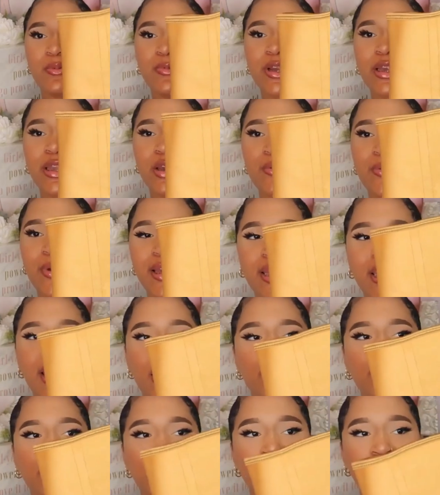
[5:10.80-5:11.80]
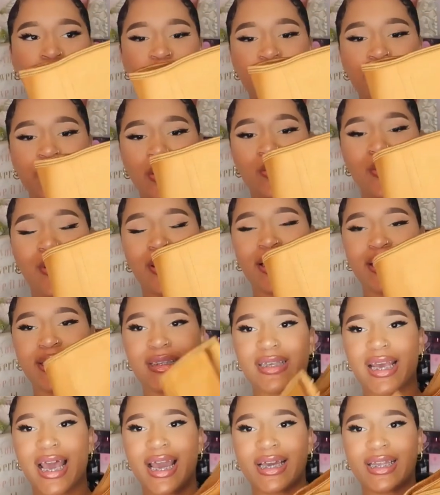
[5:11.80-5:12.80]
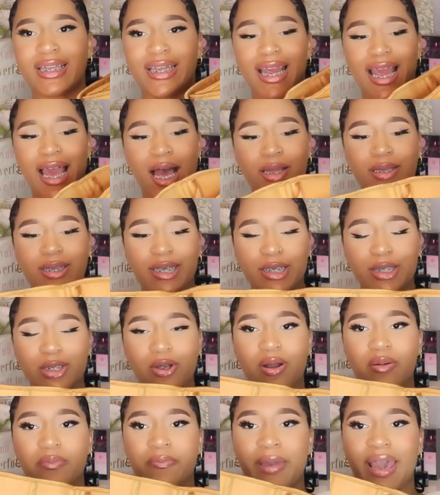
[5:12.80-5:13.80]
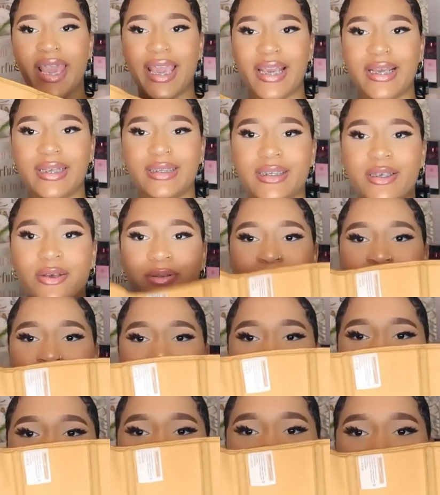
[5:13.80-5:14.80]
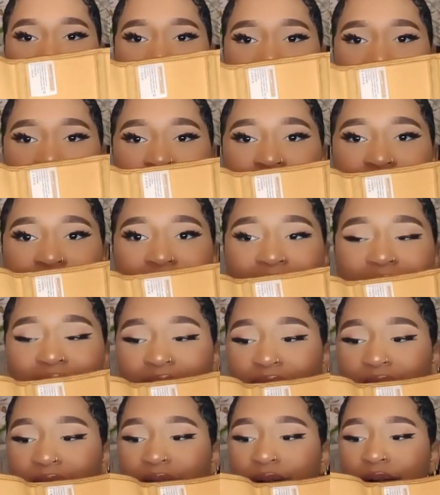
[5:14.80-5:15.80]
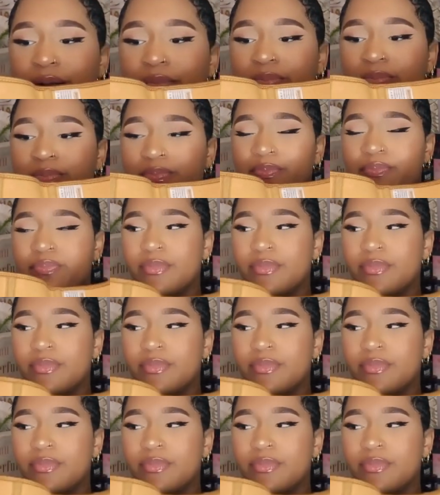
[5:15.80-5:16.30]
Now really quickly, I want to share with you all exactly how these are made. So this is the inside here.